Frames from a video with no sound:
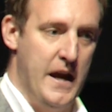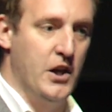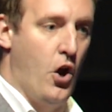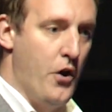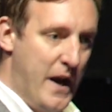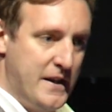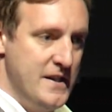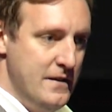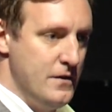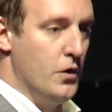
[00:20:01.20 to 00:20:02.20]
in
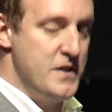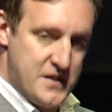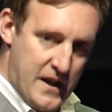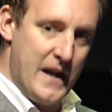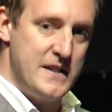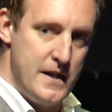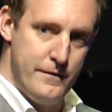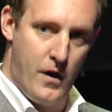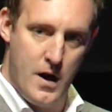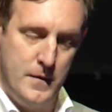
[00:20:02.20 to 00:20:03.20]
connected or disconnected
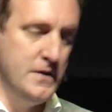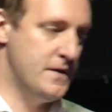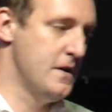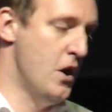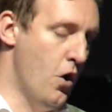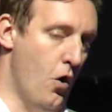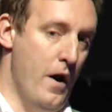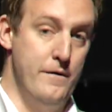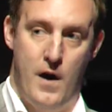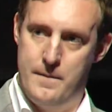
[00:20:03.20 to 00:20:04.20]
environments, or
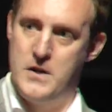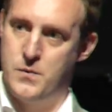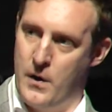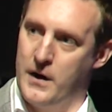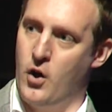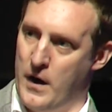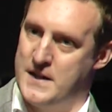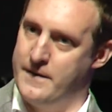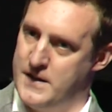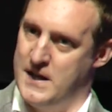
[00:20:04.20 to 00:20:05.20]
environments when
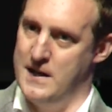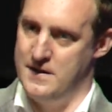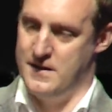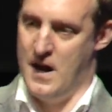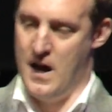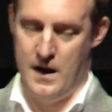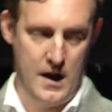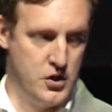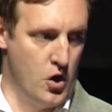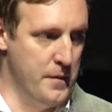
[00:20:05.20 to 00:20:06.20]
connectivity is
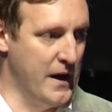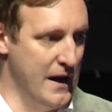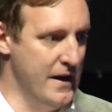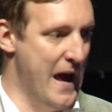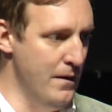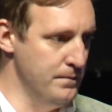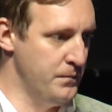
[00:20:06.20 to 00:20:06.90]
dropping in and out.